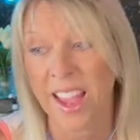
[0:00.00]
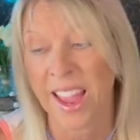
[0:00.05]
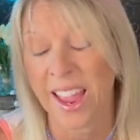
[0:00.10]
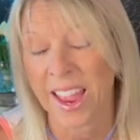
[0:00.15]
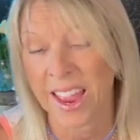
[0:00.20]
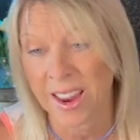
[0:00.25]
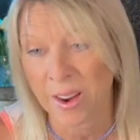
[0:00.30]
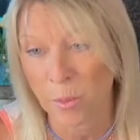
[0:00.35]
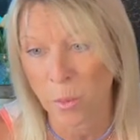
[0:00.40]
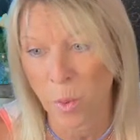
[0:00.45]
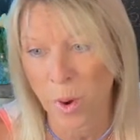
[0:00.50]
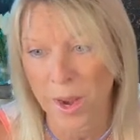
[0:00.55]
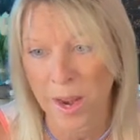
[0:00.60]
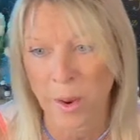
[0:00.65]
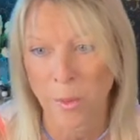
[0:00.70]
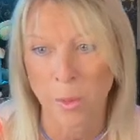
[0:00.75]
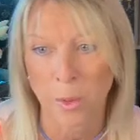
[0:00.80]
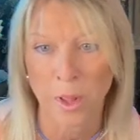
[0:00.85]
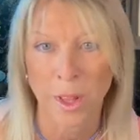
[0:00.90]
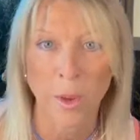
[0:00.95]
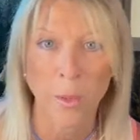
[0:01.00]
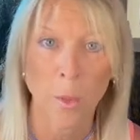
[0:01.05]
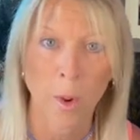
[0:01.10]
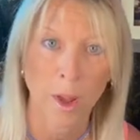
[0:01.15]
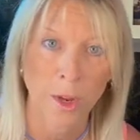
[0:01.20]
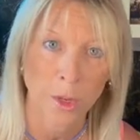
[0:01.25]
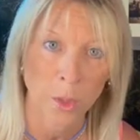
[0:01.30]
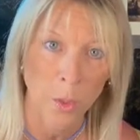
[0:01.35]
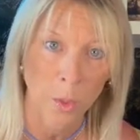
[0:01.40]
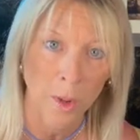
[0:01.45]
and what I really
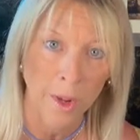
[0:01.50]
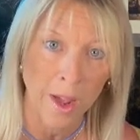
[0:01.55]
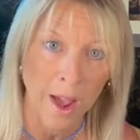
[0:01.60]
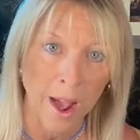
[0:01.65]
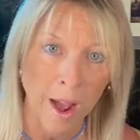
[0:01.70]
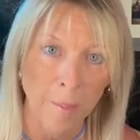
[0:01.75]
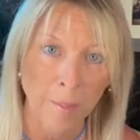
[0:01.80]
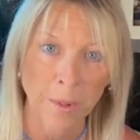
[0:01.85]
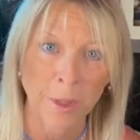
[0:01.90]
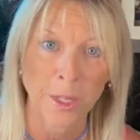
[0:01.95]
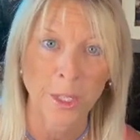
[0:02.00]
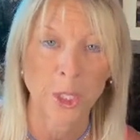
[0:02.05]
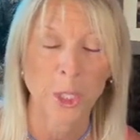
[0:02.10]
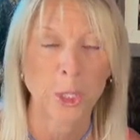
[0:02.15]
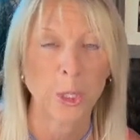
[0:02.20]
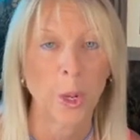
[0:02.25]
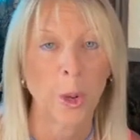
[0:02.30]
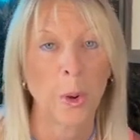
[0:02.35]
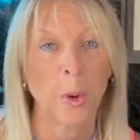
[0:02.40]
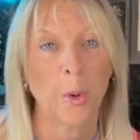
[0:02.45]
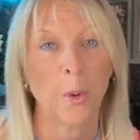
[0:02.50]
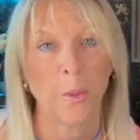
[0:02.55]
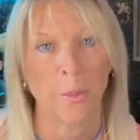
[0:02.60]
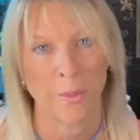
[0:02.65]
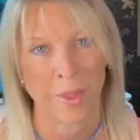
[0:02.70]
want to accomplish. So